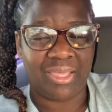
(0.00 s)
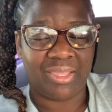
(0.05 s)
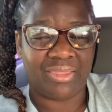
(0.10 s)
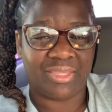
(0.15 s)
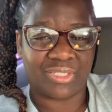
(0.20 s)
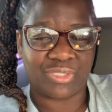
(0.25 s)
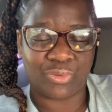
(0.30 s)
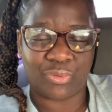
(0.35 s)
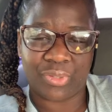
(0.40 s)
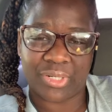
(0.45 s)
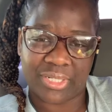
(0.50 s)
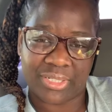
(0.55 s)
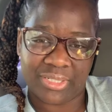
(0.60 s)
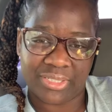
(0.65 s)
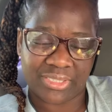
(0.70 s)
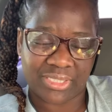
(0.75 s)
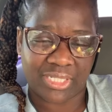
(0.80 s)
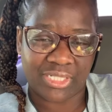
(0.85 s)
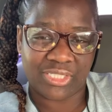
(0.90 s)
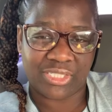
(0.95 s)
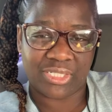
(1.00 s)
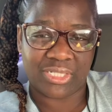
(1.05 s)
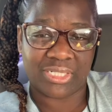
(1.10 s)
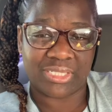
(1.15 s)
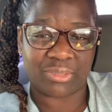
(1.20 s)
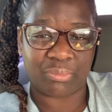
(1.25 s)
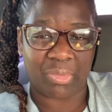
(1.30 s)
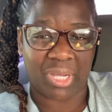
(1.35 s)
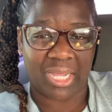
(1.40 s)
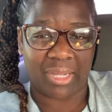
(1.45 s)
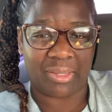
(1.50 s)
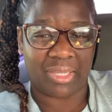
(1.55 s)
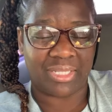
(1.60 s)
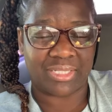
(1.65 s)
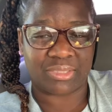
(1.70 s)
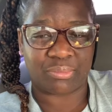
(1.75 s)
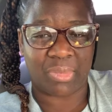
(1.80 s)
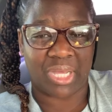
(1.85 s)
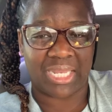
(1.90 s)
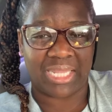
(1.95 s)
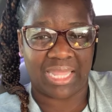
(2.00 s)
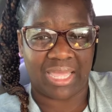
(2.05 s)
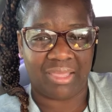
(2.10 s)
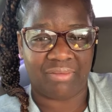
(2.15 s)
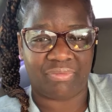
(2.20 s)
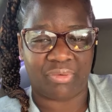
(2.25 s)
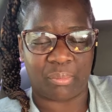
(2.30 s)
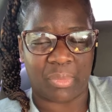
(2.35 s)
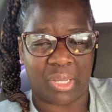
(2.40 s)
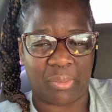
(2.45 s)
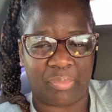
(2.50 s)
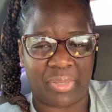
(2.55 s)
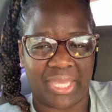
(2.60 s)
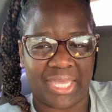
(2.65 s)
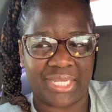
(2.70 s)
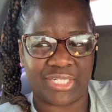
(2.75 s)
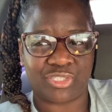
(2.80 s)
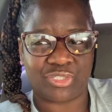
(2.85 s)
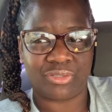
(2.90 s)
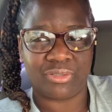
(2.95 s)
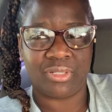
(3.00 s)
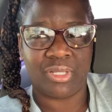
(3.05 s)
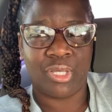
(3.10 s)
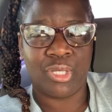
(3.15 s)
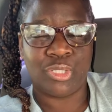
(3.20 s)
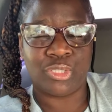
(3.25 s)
this organization is my life and my passion.